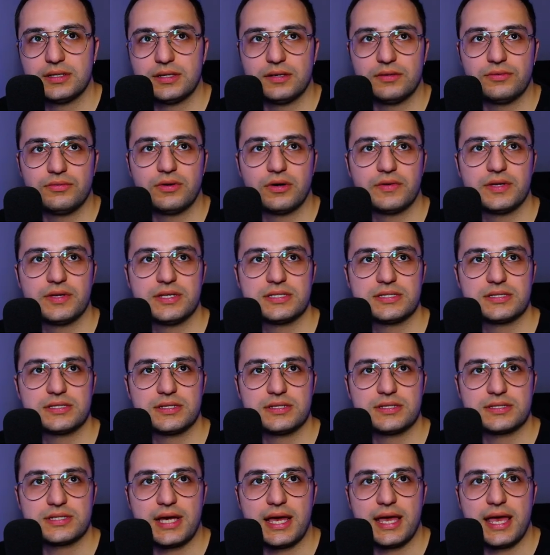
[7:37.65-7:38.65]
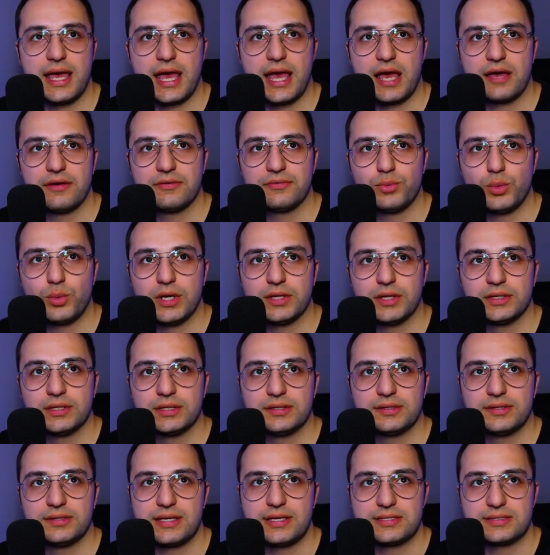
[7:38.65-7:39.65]
For instance, I have one
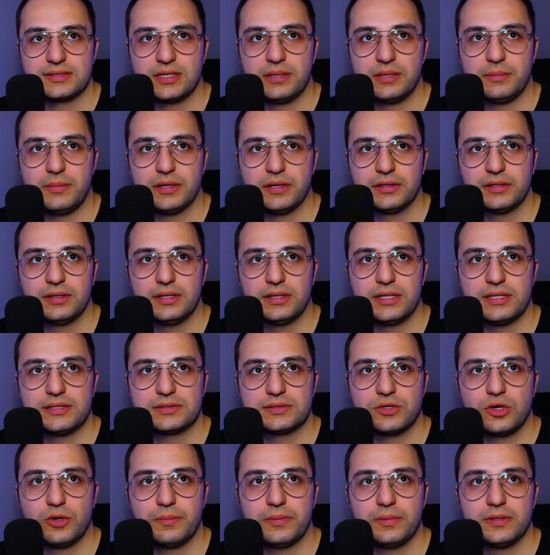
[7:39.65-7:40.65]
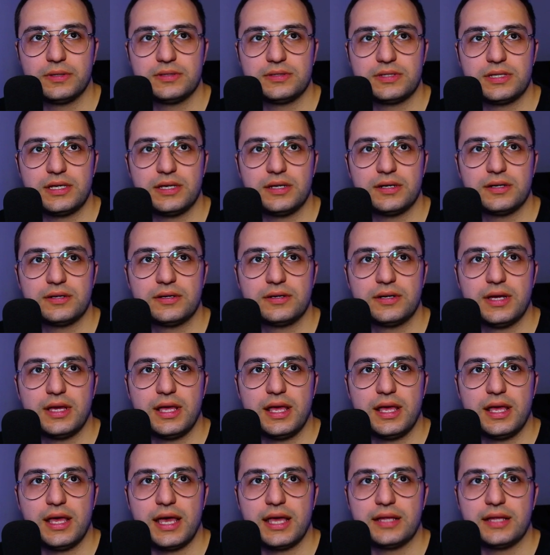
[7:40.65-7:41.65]
Tesla model is opened here
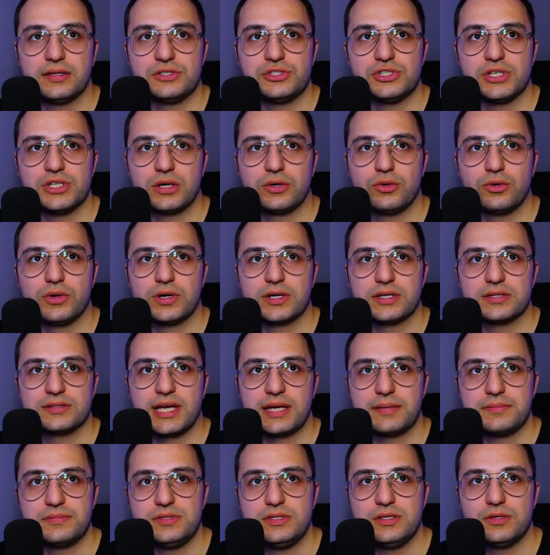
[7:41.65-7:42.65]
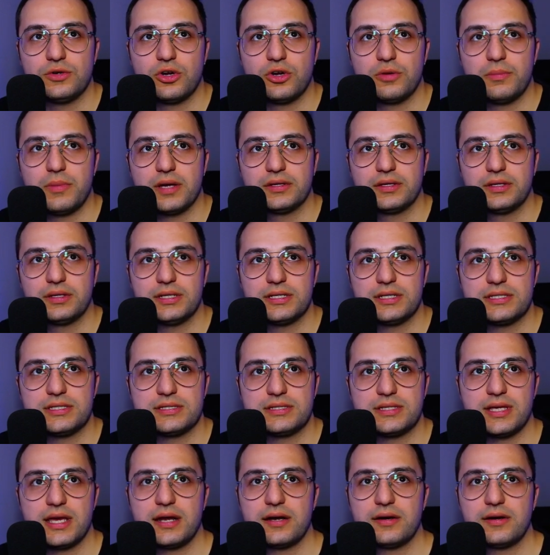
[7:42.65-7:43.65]
and the Jaguar Type 0 model is
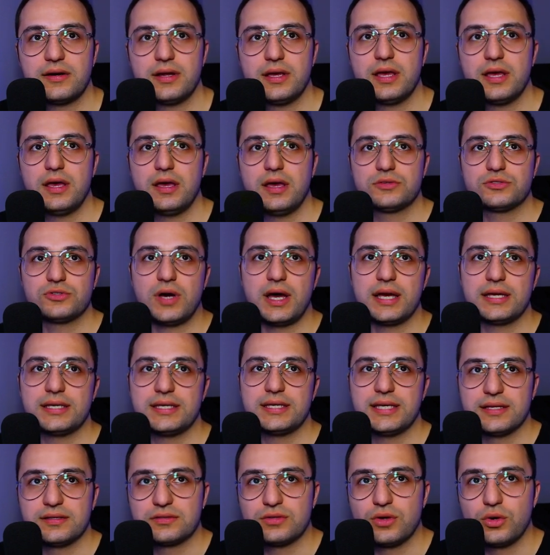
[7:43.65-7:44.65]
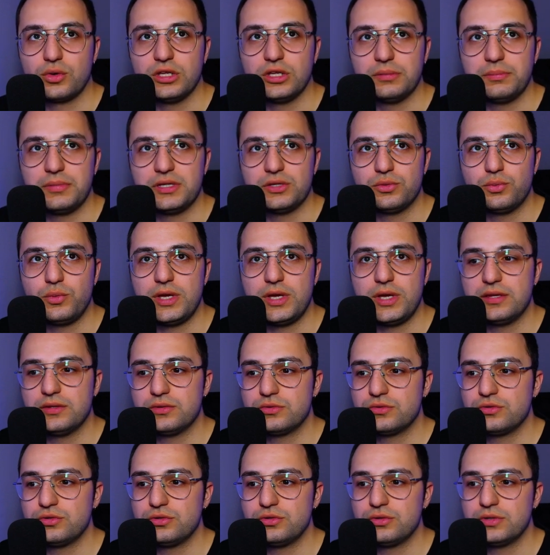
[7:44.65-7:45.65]
there, so I can toggle between
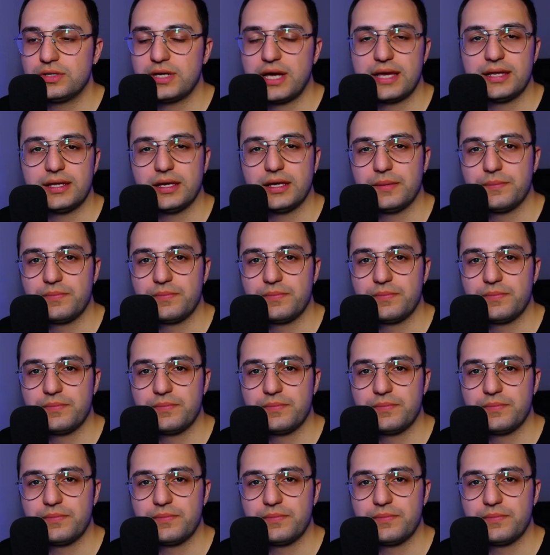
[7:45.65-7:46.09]
to kind of